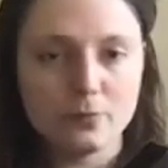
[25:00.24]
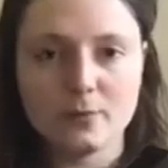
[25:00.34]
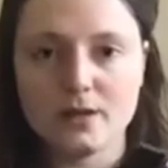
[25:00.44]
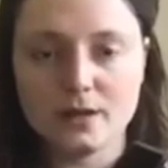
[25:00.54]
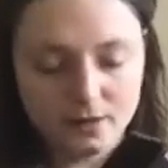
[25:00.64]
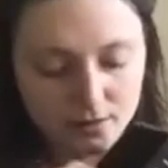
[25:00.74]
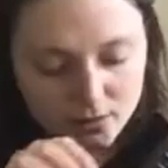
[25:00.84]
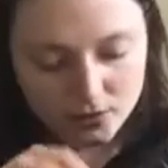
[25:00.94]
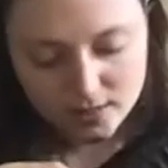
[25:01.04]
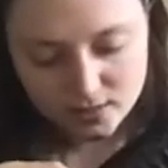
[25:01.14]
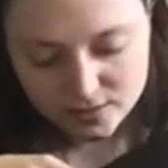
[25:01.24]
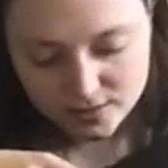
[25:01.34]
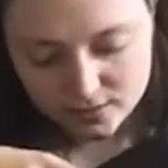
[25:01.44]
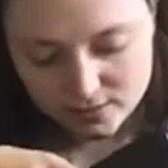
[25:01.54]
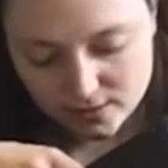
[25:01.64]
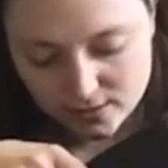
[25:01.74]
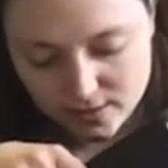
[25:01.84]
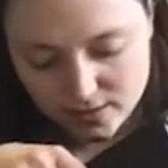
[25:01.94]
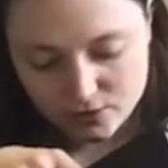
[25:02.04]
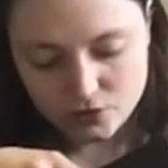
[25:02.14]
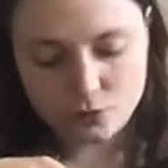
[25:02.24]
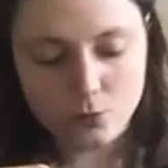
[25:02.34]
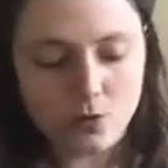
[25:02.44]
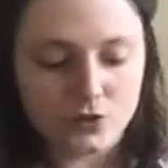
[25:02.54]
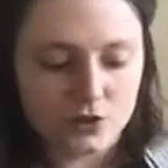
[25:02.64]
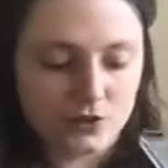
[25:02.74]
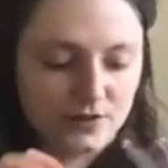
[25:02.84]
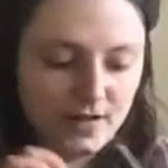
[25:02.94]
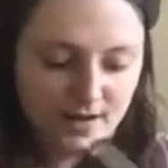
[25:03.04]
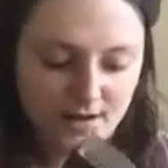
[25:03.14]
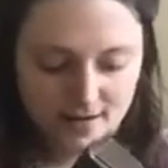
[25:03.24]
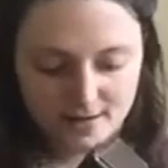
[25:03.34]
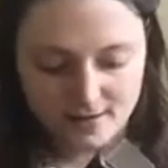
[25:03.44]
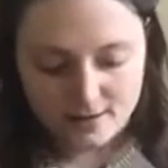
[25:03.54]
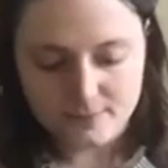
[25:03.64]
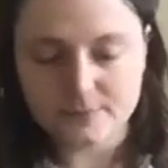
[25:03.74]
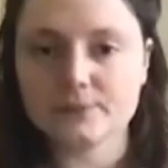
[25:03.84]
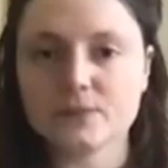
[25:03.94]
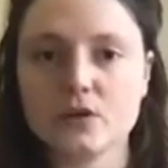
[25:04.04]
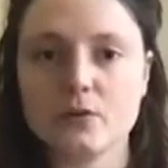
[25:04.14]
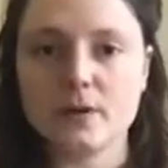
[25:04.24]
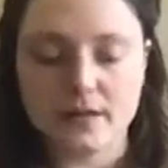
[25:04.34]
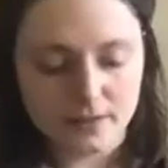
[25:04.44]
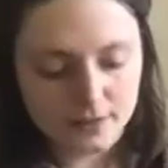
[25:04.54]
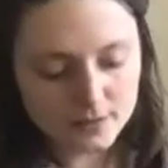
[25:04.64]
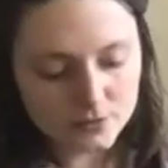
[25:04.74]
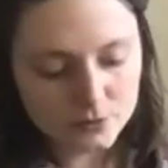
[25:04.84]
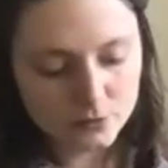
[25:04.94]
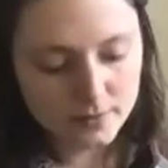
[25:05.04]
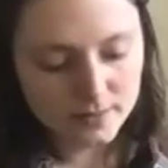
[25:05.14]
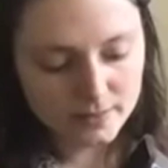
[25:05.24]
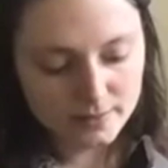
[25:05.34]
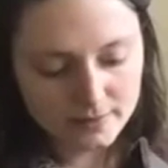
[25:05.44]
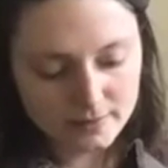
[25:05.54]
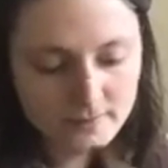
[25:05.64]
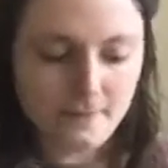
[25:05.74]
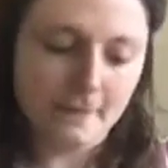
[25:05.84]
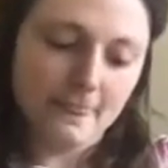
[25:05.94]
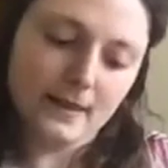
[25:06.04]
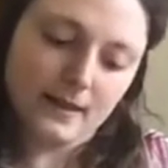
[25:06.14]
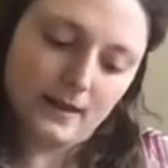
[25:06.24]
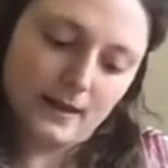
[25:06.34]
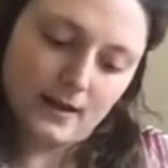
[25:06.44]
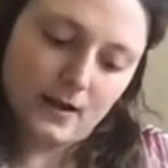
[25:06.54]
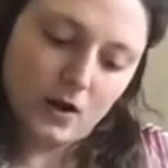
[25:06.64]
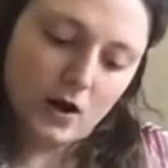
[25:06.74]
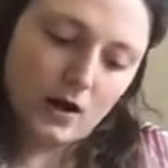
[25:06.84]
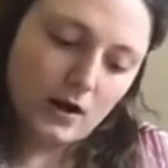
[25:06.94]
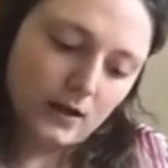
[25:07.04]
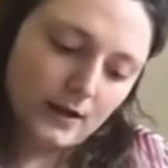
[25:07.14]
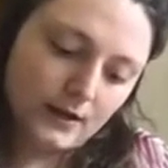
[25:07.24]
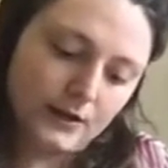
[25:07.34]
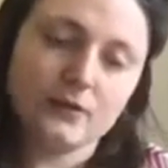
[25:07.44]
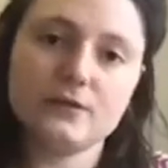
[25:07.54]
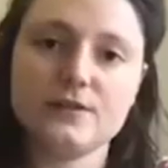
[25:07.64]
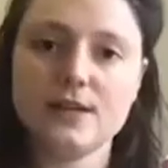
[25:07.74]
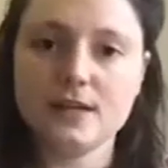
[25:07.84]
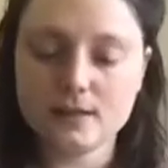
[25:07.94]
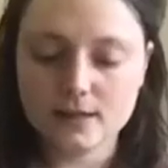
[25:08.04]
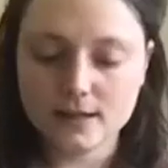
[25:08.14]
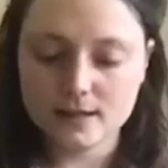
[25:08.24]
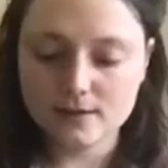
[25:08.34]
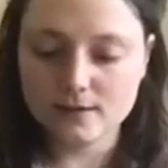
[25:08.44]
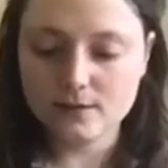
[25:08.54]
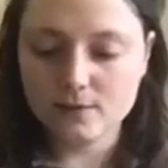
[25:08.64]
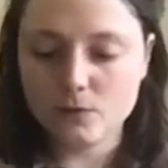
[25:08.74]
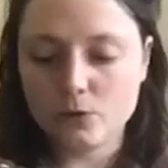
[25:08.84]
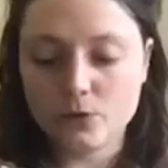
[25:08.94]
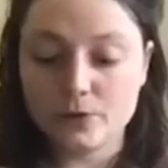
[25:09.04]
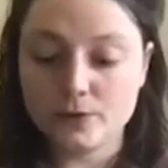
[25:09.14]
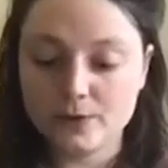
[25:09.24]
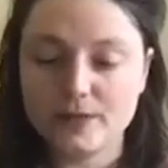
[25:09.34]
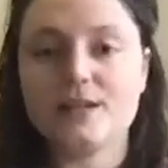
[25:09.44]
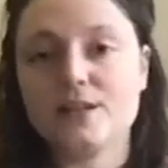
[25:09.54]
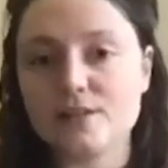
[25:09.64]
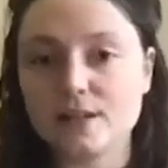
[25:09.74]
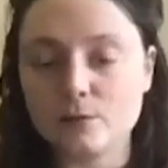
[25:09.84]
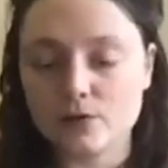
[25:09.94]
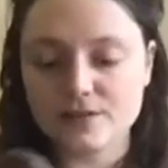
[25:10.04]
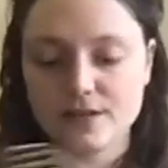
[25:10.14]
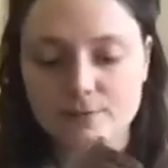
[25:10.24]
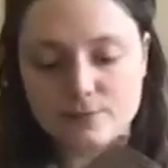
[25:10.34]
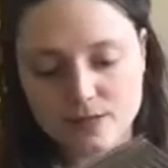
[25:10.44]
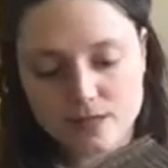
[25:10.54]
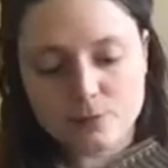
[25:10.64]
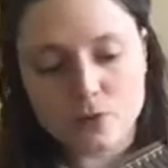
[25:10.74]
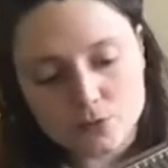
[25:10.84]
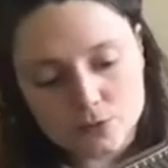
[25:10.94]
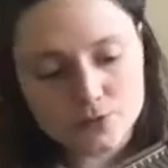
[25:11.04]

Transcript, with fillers: me you can still just watch today and come back to it um, another day um, or yeah and take more time and pause